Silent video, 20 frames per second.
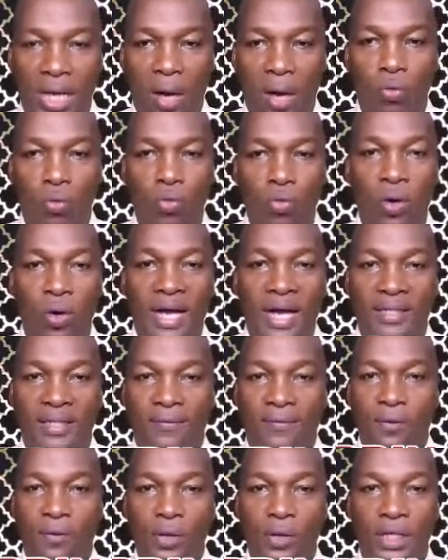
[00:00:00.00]
I will look at the
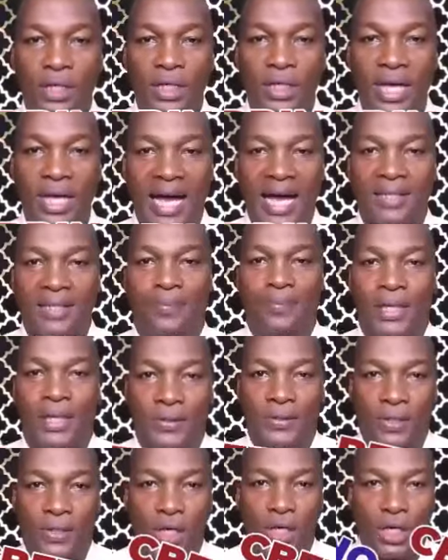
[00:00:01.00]
following key
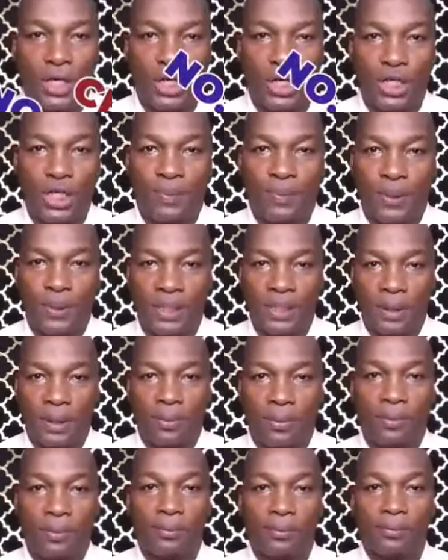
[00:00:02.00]
aspects in this
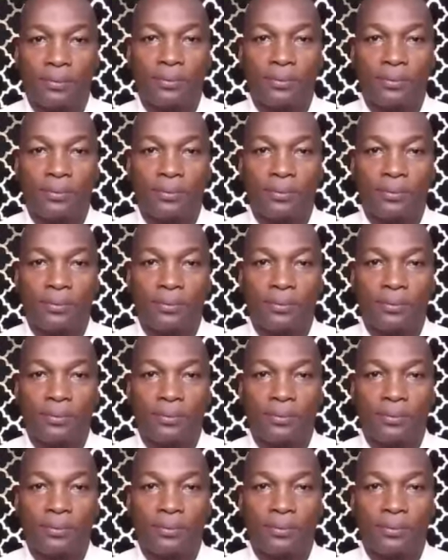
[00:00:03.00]
principle.